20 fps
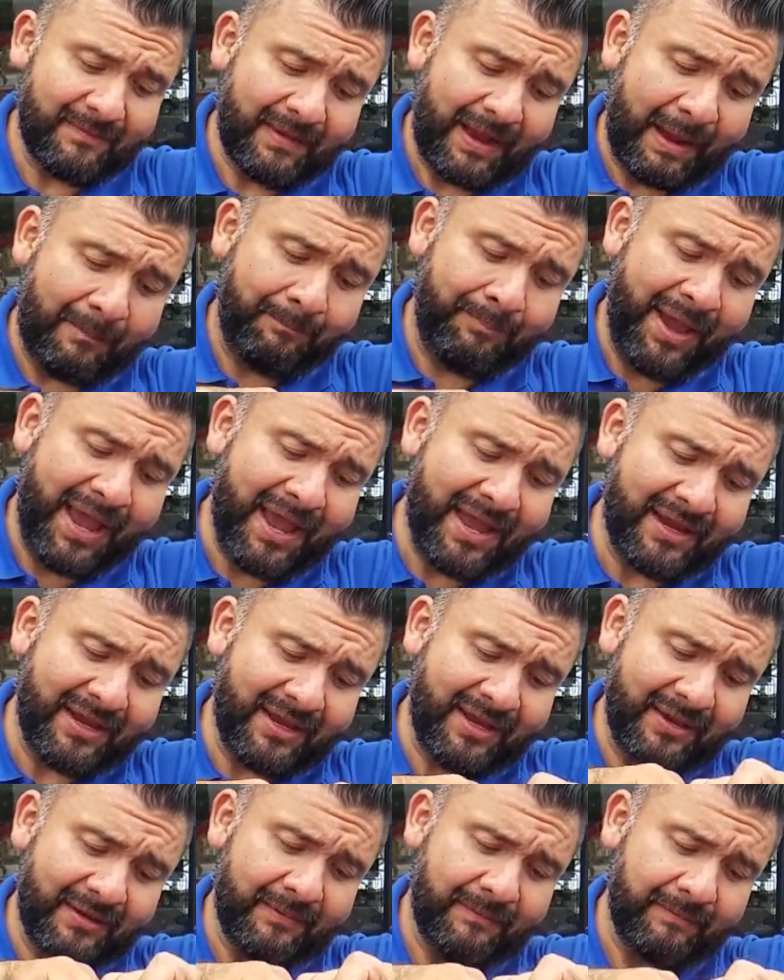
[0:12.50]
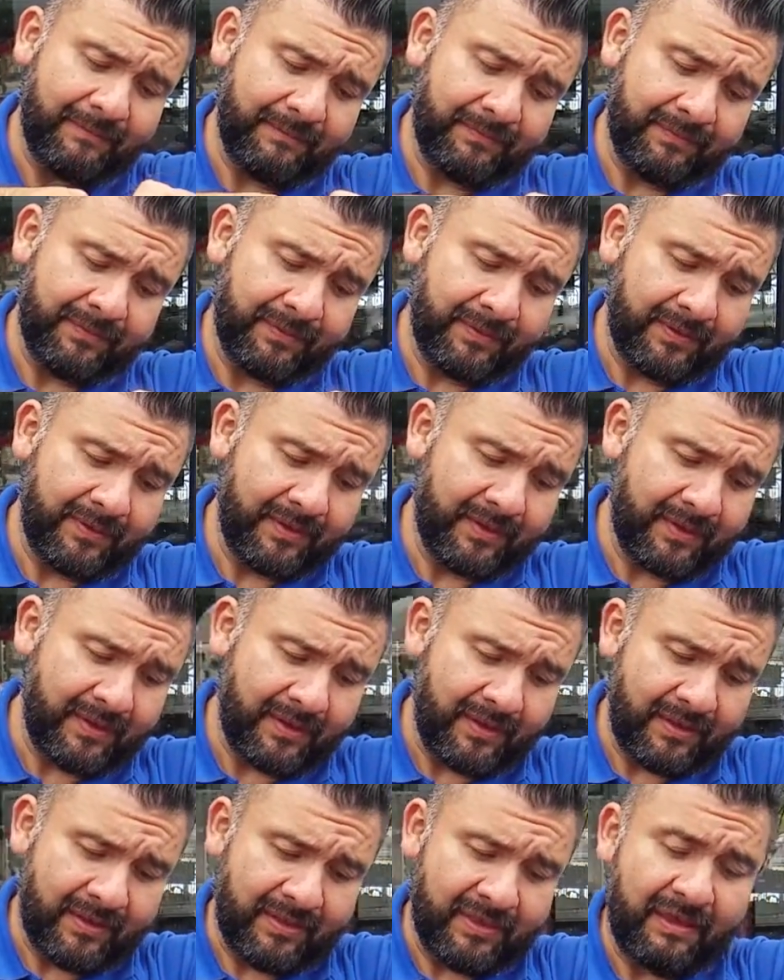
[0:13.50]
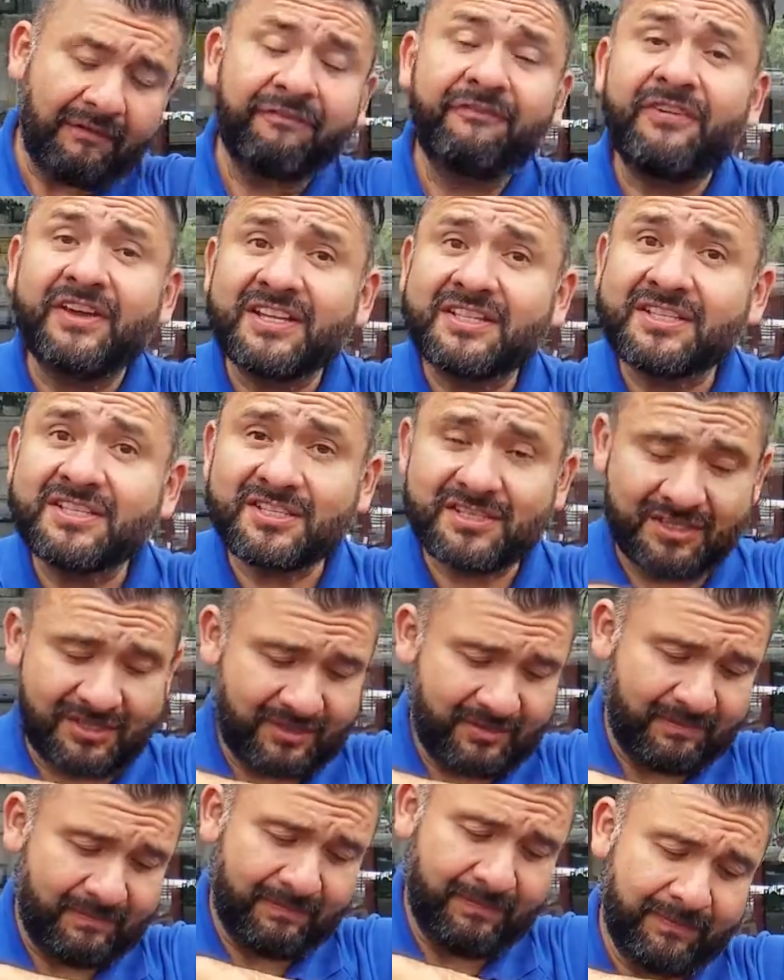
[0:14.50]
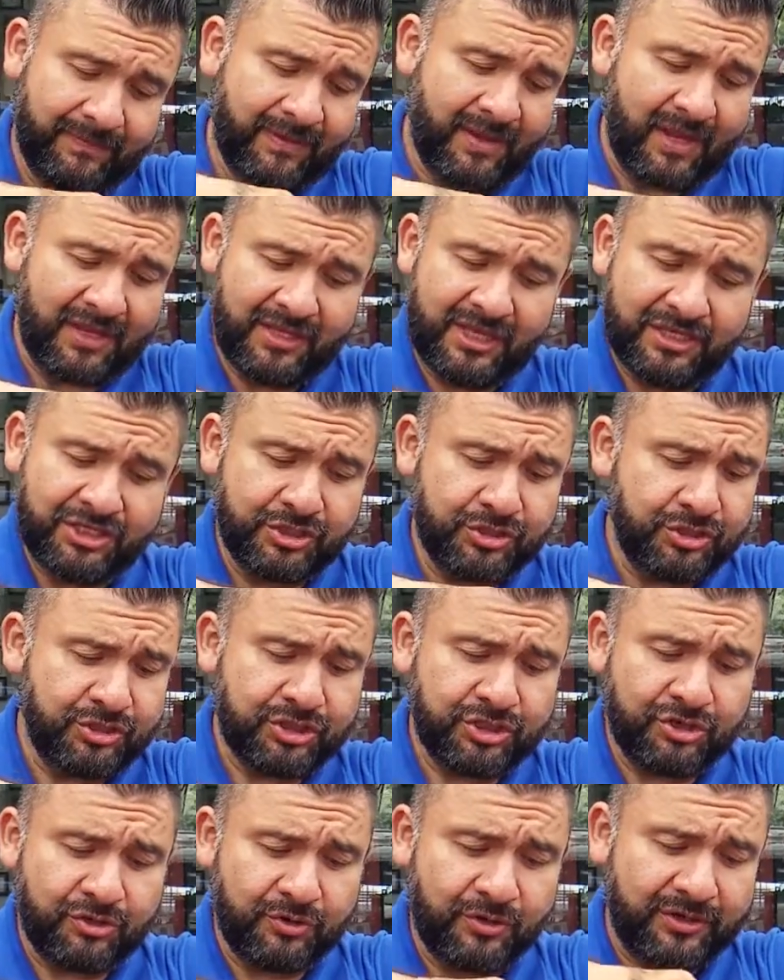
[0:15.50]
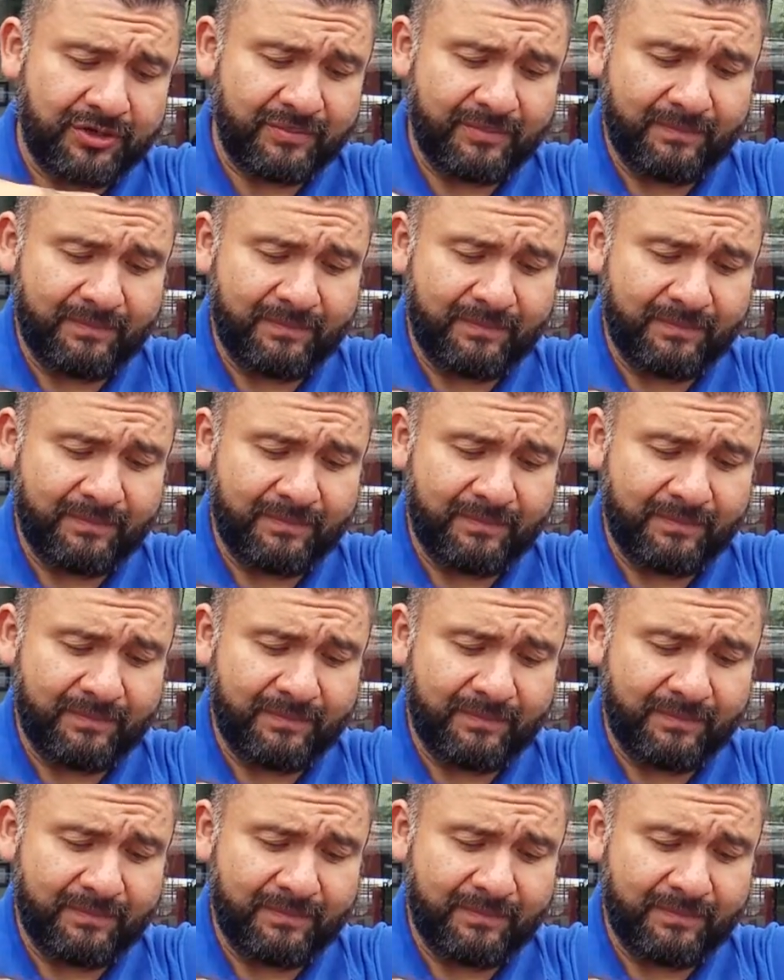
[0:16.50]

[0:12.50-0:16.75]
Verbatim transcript: a peg that fits and then you just screw it.